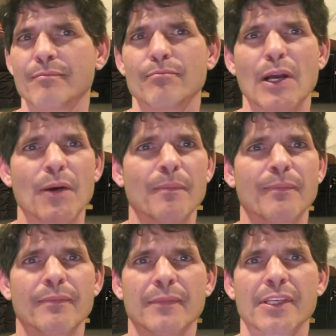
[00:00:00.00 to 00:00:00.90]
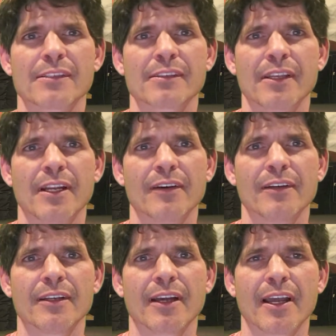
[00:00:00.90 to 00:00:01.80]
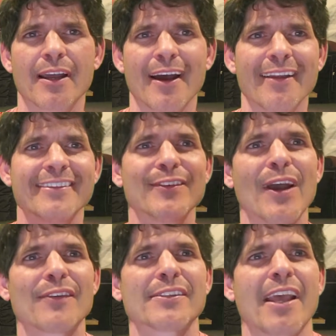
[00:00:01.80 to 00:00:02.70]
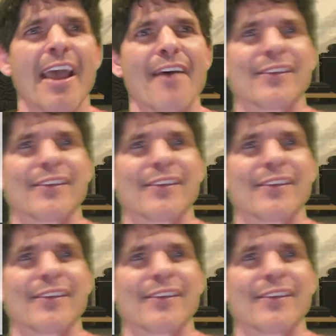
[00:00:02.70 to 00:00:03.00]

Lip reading: Boom. Just, you know, I do have to say I have